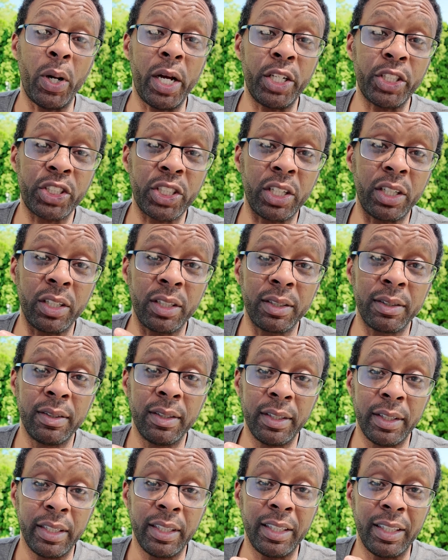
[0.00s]
Welsher,
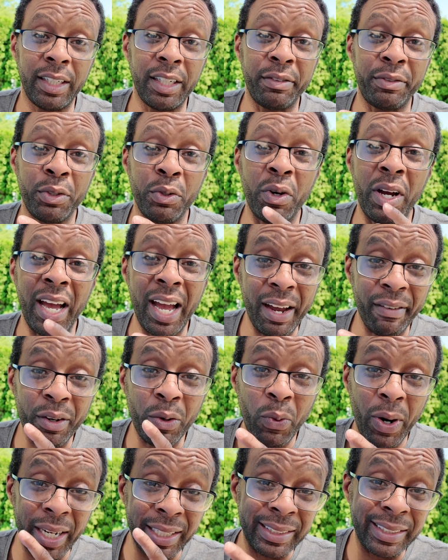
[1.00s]
if you
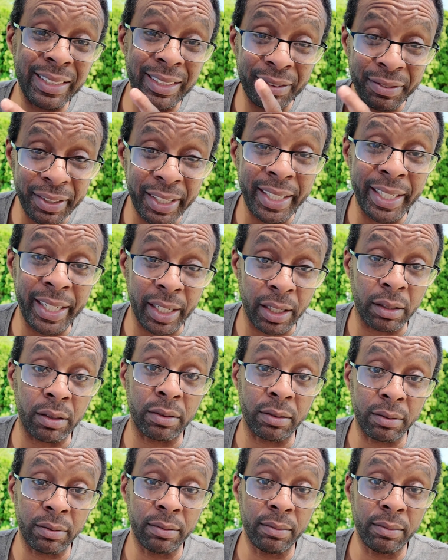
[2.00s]
ever watch this video,